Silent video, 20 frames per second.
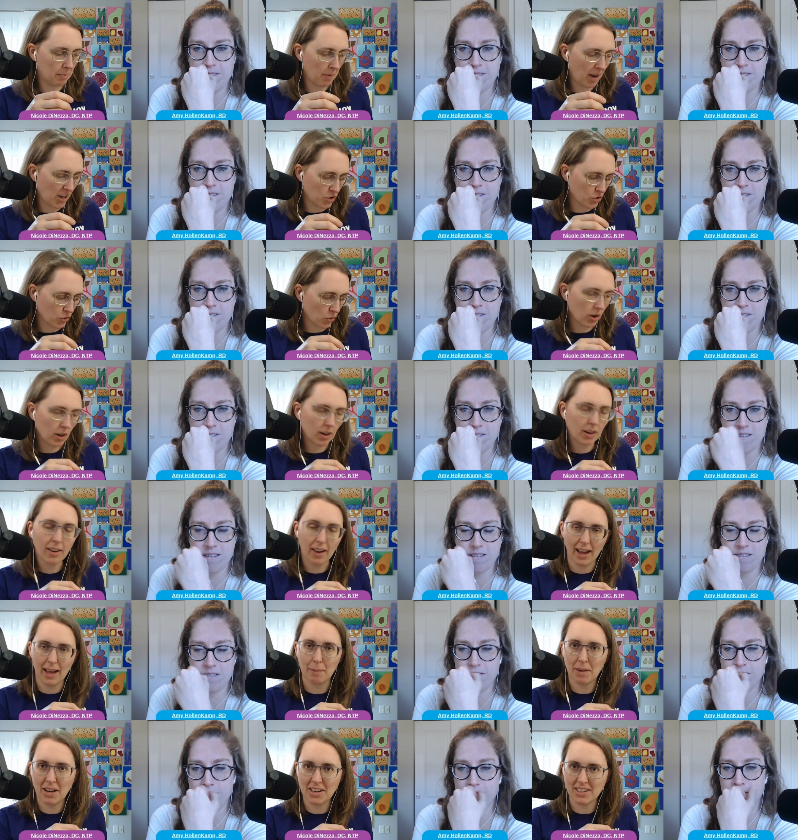Speaker 1: in my
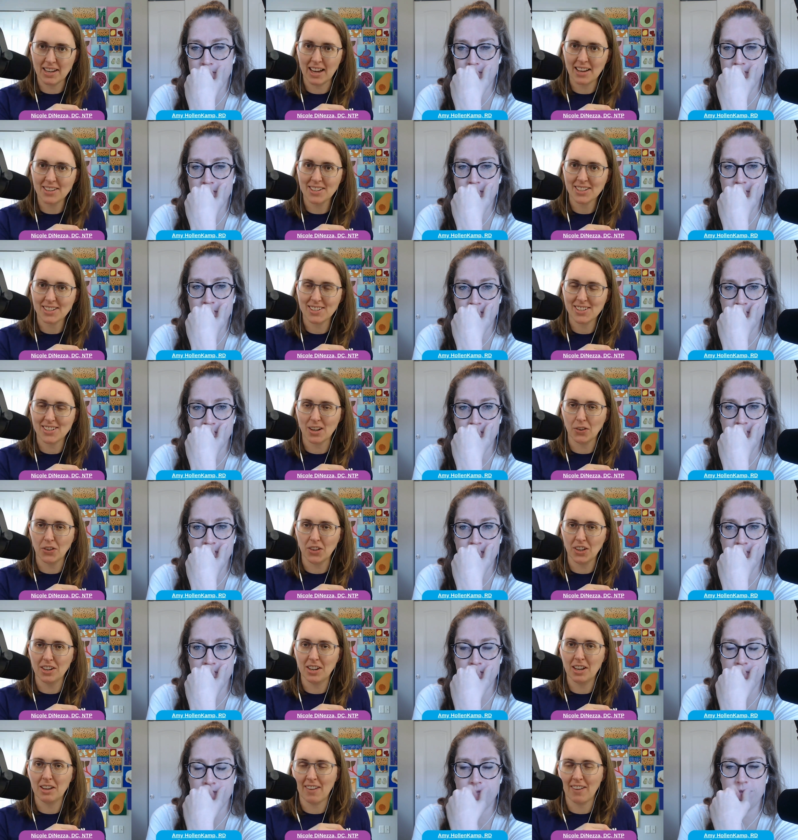drawer at my desk,
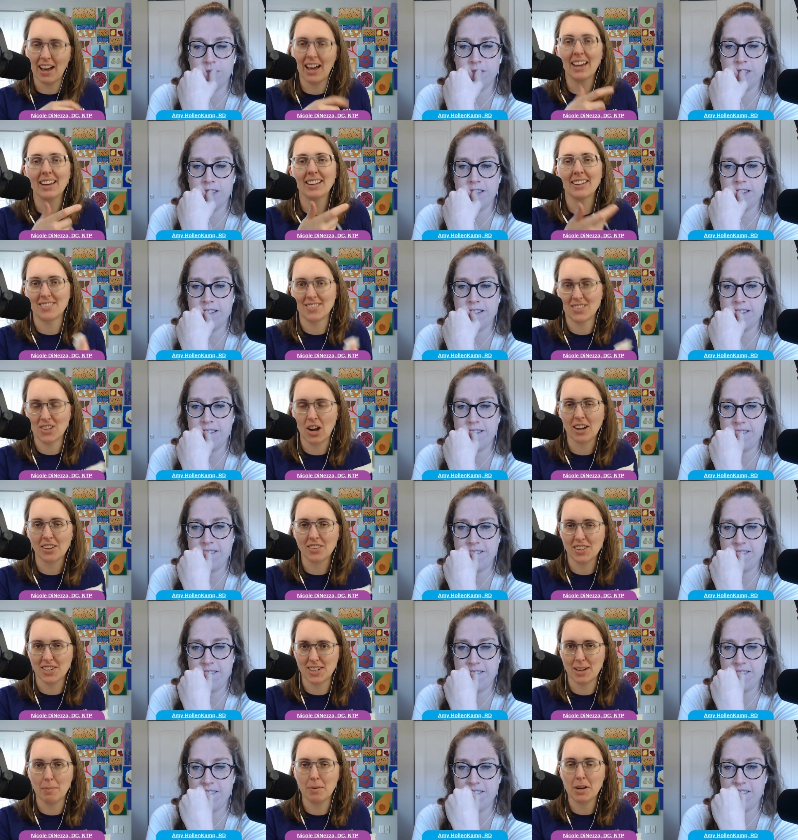so that if I
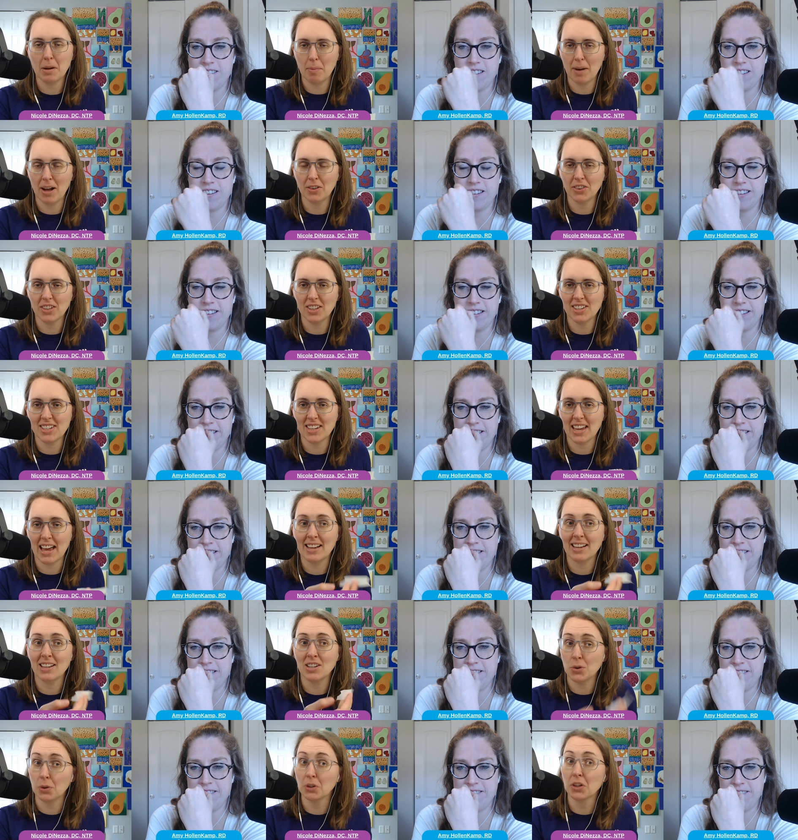talk to somebody about this,
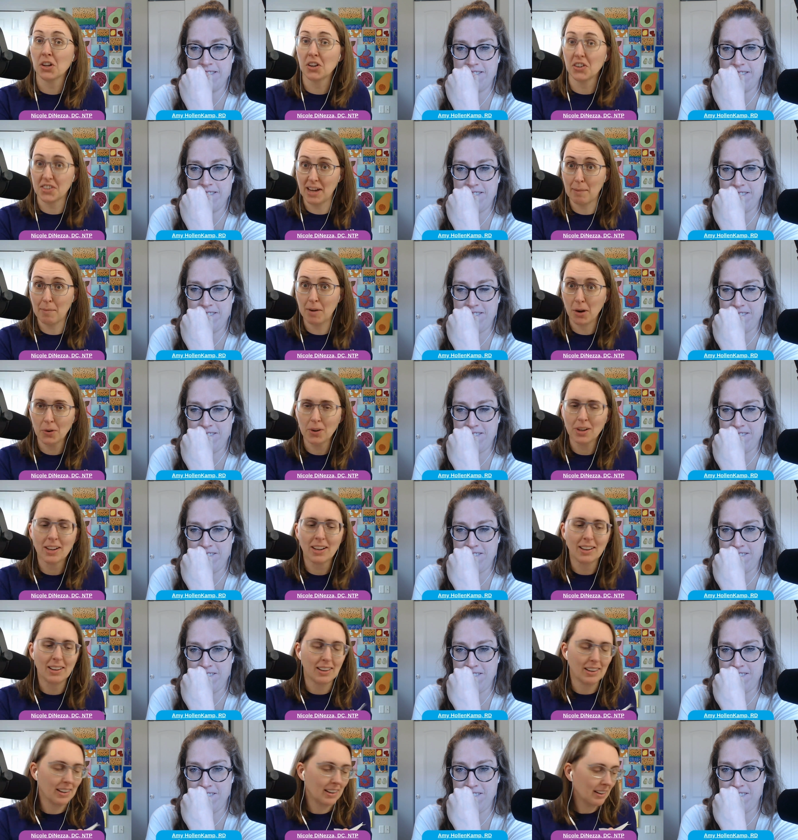I could do a little
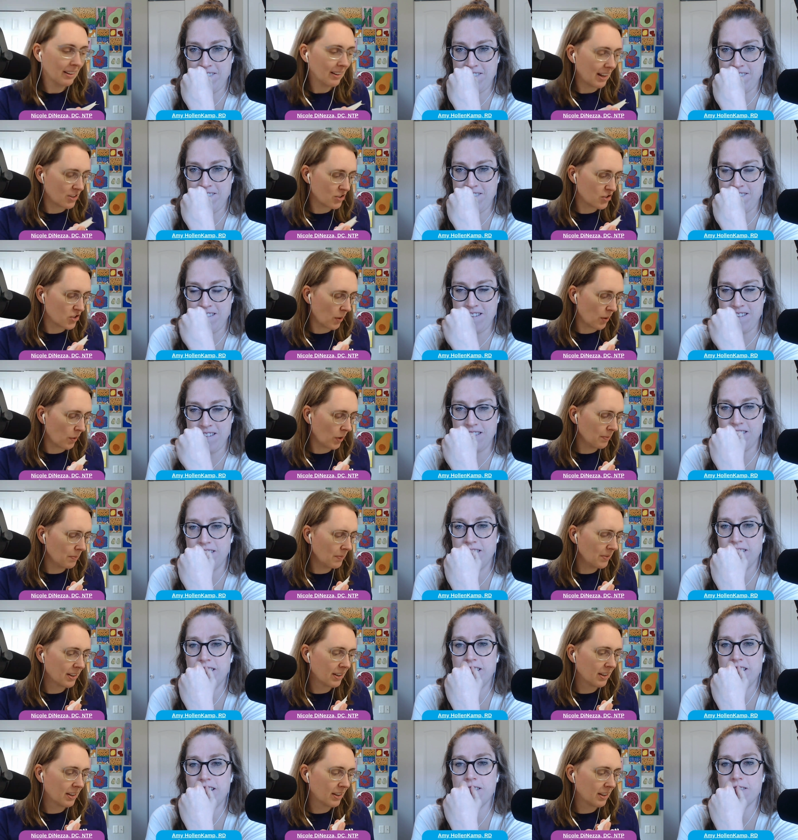demo and show
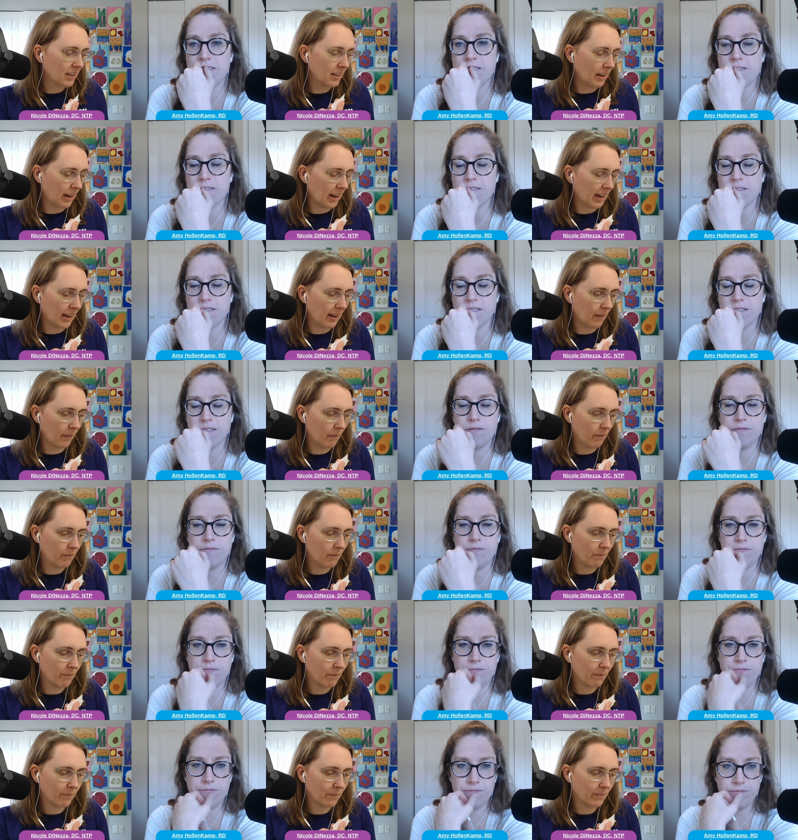them. Oh, cool.
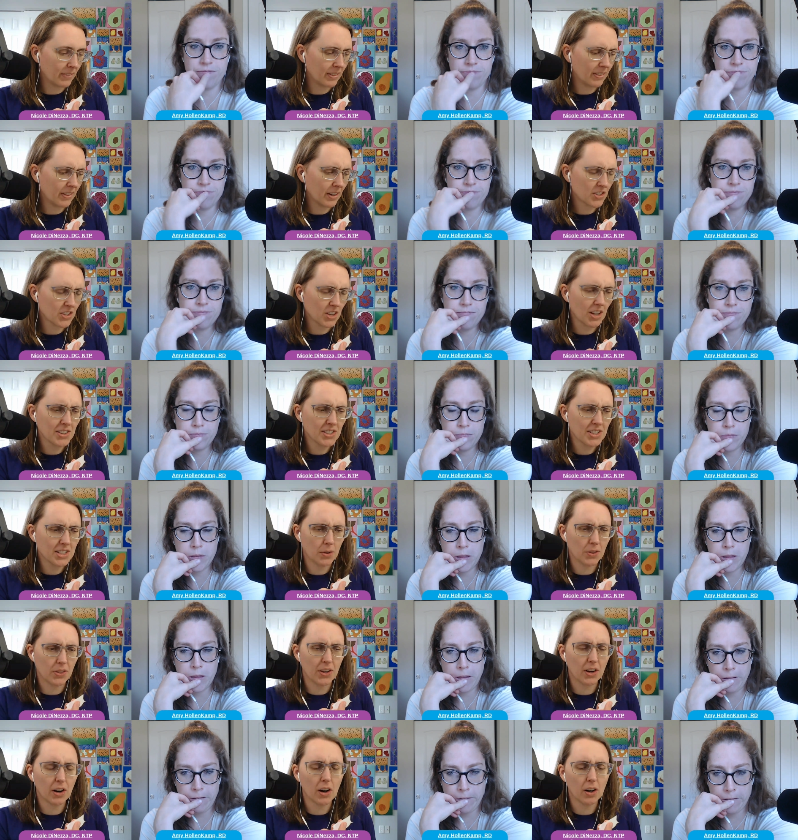Um, there's
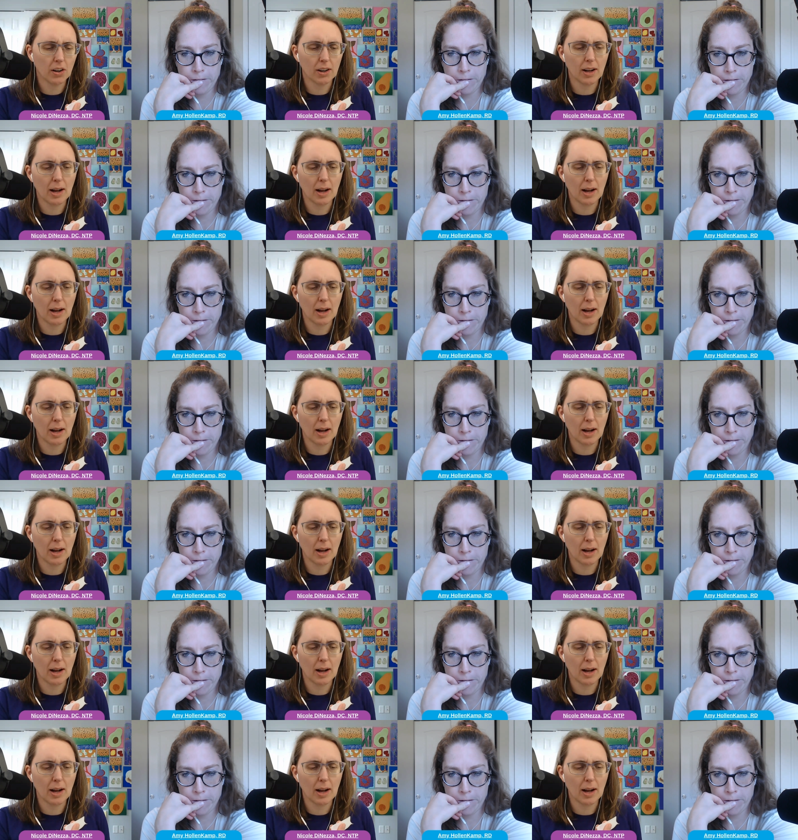also there